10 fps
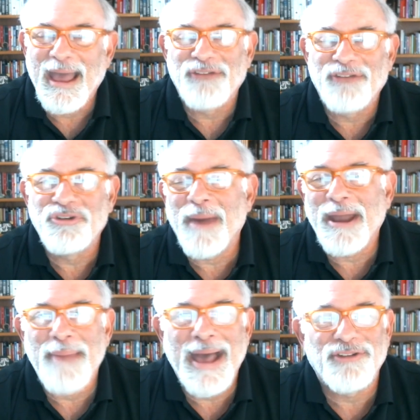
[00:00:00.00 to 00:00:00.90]
As you might
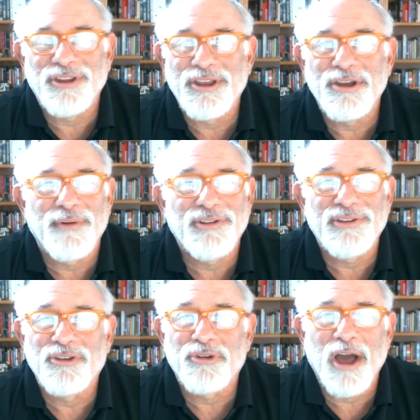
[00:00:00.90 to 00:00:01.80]
imagine, the
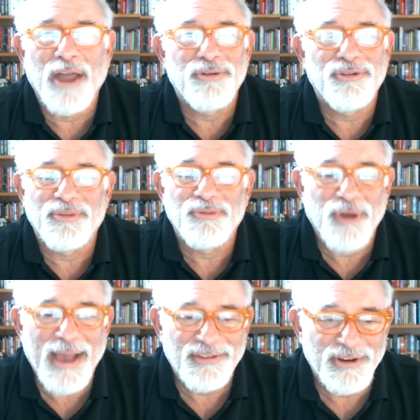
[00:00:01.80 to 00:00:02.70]
university has gone through some
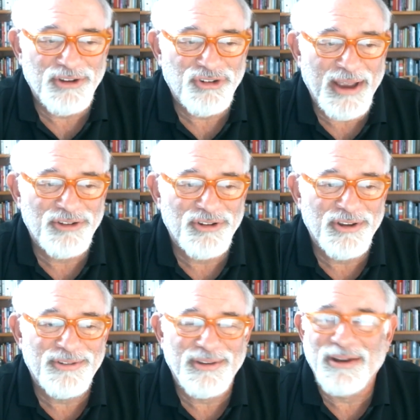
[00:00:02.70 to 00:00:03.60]
drastic
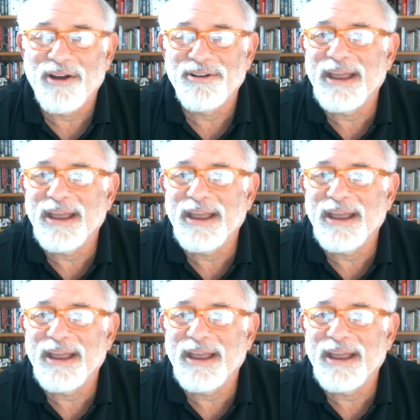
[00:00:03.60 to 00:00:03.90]
changes in our